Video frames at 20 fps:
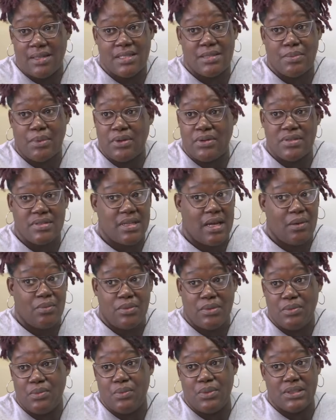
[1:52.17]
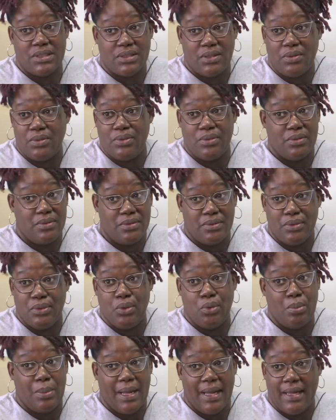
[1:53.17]
an experience I wouldn't wish on
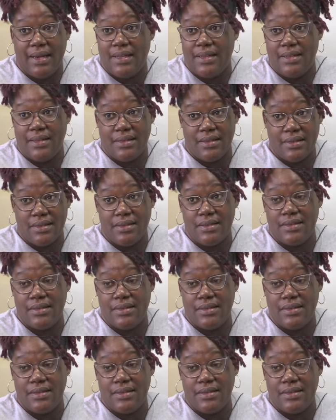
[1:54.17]
nobody.